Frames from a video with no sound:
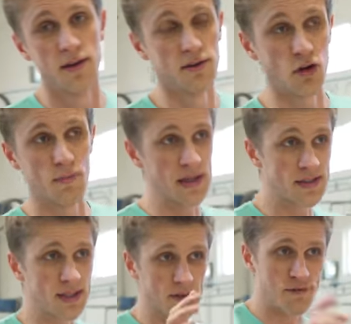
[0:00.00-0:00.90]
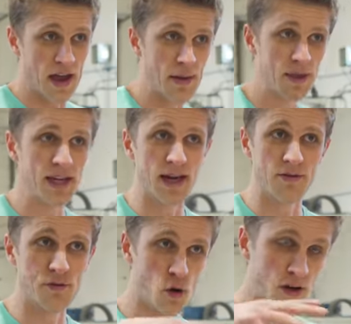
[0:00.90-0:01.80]
So basically family and
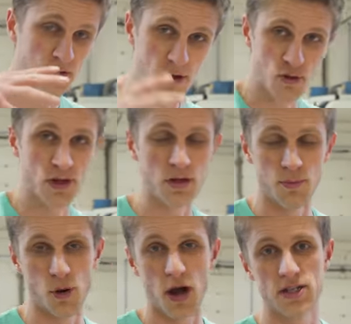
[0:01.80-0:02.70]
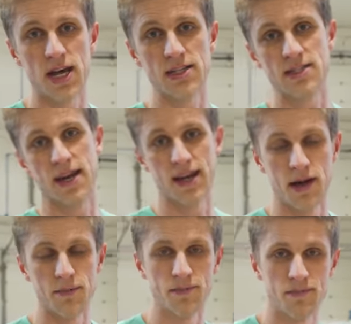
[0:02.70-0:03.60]
focus on critical projects that I
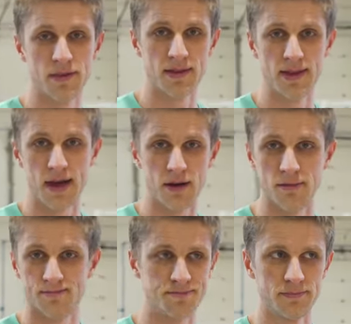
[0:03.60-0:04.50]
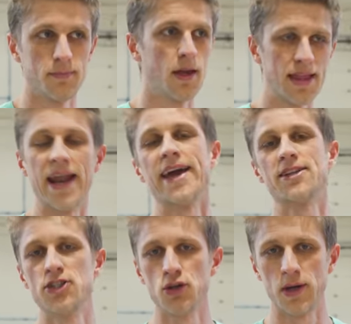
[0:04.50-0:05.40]
come, that are, that I
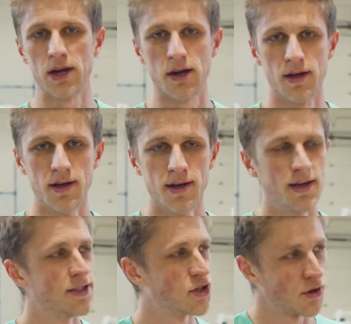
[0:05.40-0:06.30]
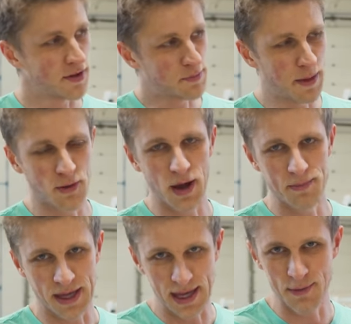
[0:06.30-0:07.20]
get to do here. So this big red
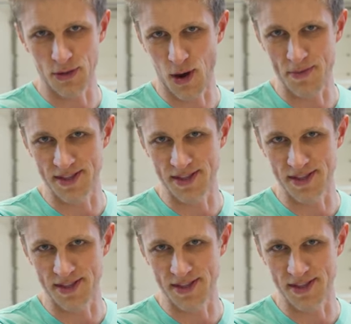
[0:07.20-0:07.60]
behemoth right